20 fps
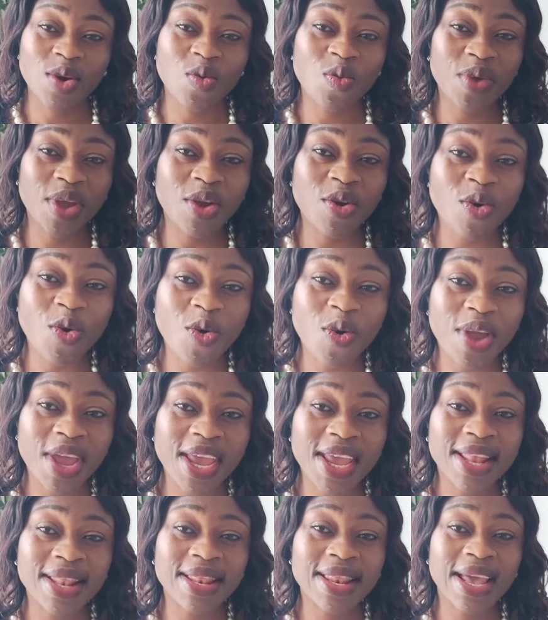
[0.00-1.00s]
we go
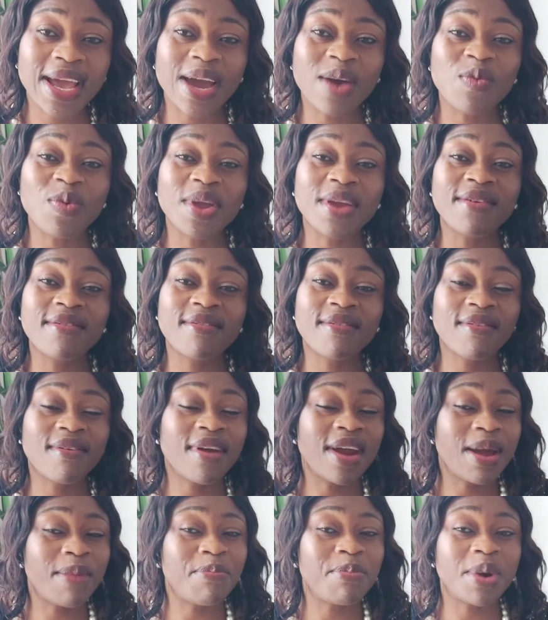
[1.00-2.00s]
in and we
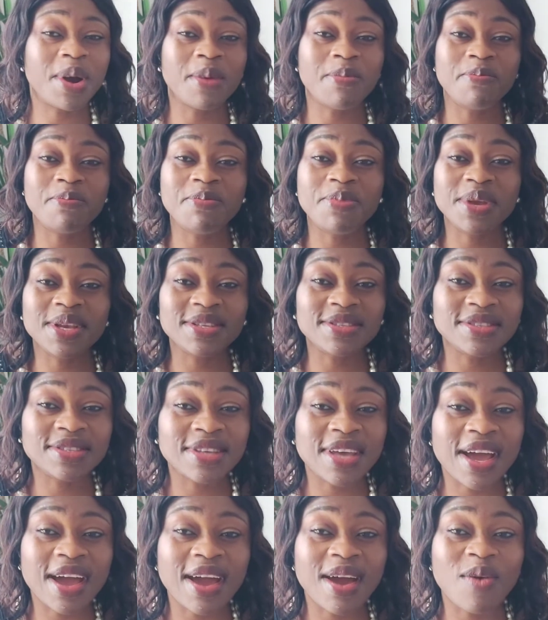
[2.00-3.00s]
grab a
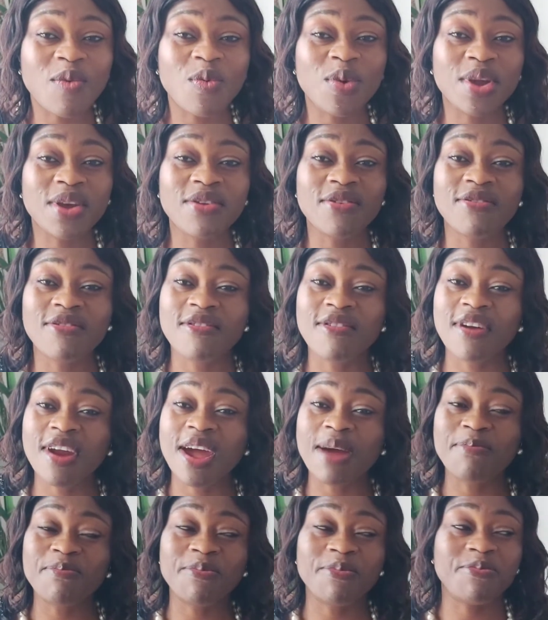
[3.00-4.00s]
pizza, we
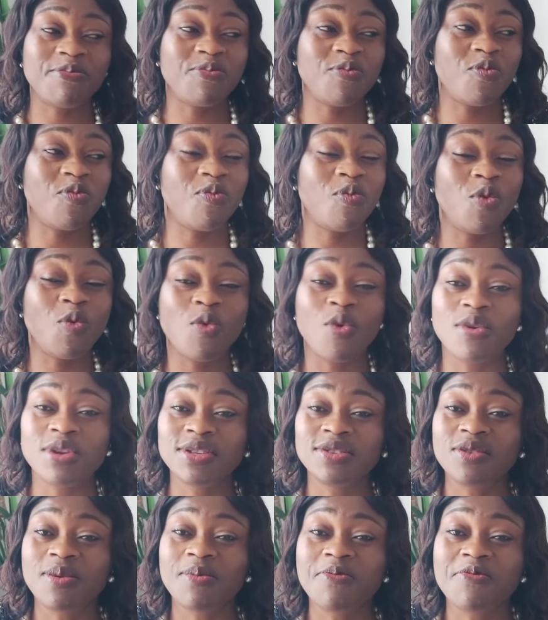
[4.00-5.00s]
grab we want
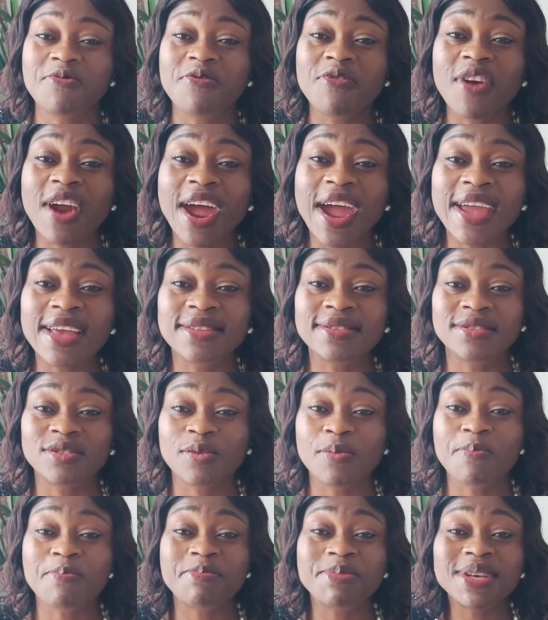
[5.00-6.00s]
some fried,
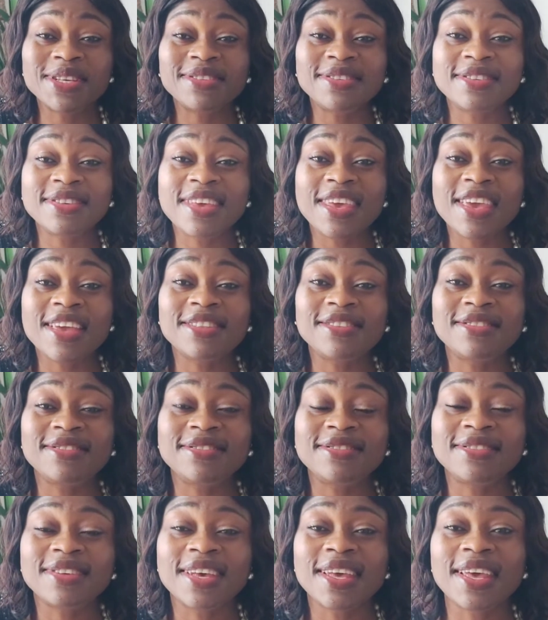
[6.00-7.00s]
some
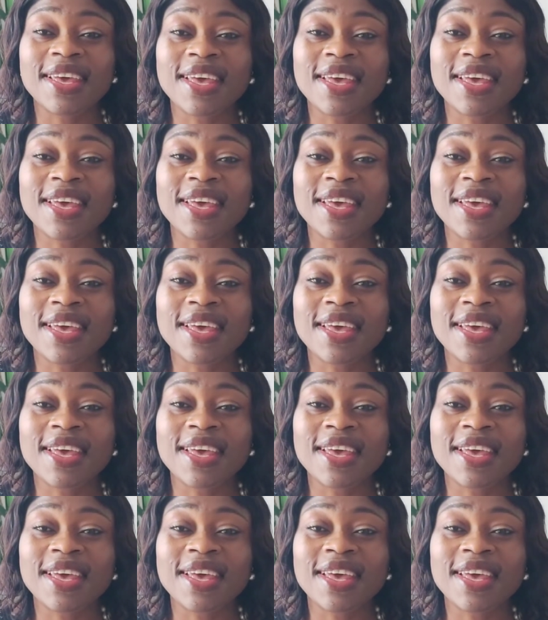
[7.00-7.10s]
biscuits,